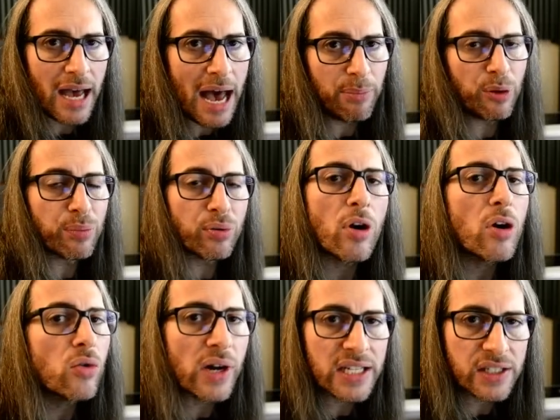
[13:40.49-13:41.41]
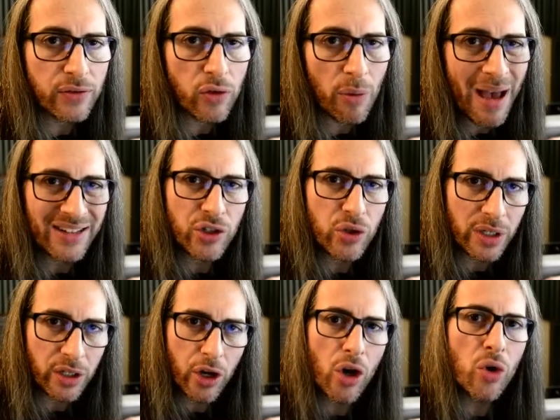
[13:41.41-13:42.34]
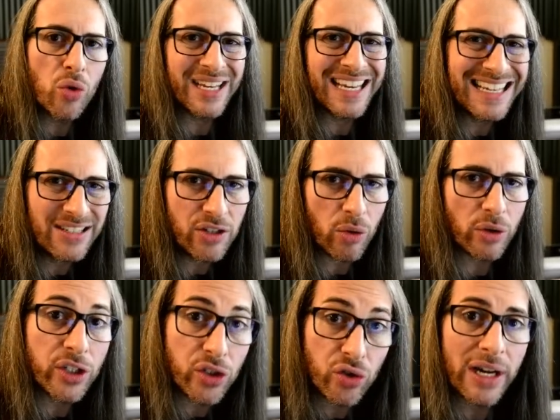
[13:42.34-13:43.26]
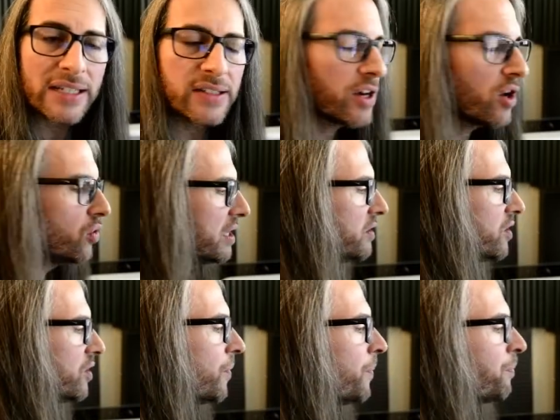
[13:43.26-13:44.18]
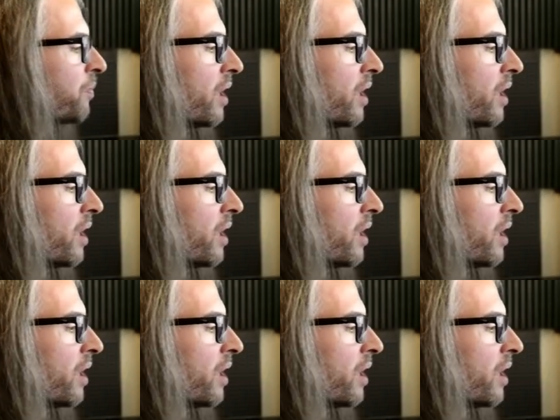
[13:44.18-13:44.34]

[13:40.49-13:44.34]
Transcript: Apple ProRes format to encode into or to transcode into.